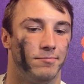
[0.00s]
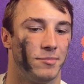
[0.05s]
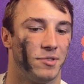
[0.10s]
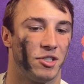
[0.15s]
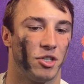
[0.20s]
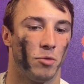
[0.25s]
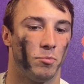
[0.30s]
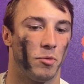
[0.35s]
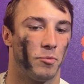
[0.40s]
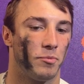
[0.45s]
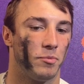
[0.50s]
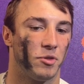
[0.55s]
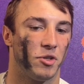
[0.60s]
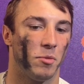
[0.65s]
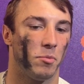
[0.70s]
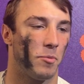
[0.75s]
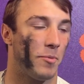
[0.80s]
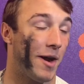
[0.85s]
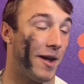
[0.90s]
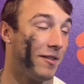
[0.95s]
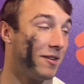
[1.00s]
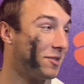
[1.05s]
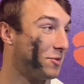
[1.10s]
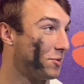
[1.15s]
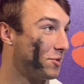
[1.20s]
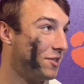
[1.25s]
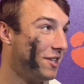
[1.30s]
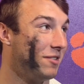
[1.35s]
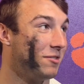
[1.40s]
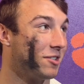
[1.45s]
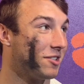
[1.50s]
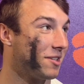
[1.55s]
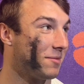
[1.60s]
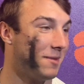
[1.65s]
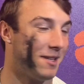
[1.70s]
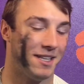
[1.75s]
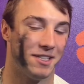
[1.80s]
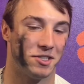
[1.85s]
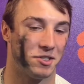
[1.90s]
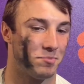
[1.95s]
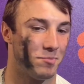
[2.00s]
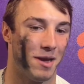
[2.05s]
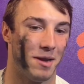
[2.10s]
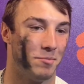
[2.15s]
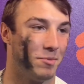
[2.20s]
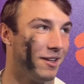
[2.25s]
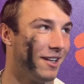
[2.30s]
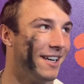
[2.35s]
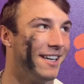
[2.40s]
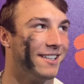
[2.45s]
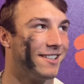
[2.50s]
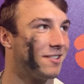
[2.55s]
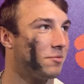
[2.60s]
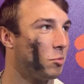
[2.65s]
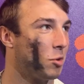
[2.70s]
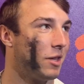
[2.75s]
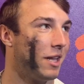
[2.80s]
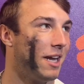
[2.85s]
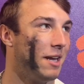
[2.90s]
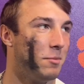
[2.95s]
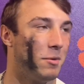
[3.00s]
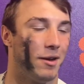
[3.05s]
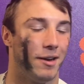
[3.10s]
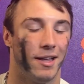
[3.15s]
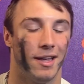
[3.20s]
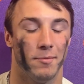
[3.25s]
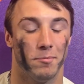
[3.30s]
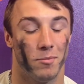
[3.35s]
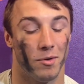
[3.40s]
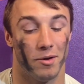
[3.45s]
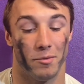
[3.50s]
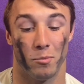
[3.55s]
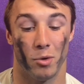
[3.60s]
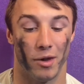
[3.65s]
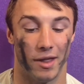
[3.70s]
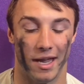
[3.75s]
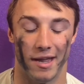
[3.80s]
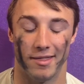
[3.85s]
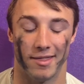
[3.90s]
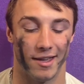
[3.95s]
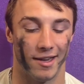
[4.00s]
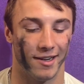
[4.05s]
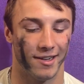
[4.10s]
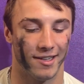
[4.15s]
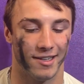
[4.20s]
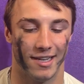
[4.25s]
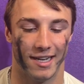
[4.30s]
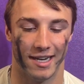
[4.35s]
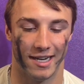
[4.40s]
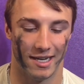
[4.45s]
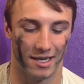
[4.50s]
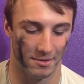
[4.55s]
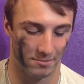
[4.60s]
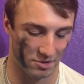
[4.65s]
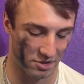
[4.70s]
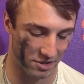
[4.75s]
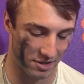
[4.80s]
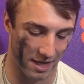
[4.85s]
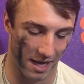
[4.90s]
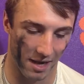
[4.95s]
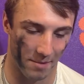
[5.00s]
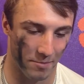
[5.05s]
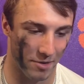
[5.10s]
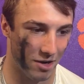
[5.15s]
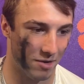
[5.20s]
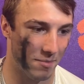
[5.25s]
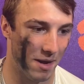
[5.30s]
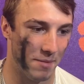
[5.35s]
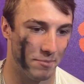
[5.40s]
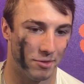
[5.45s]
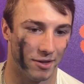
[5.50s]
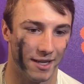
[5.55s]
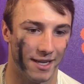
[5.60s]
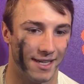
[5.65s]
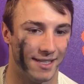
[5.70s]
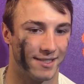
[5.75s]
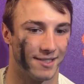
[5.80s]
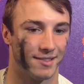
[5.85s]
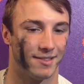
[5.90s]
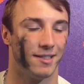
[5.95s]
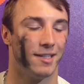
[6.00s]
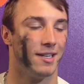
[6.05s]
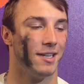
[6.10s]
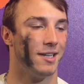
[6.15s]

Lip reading: super proud of those receivers. I mean, they just made plays more than anything. Just got up there and made plays, and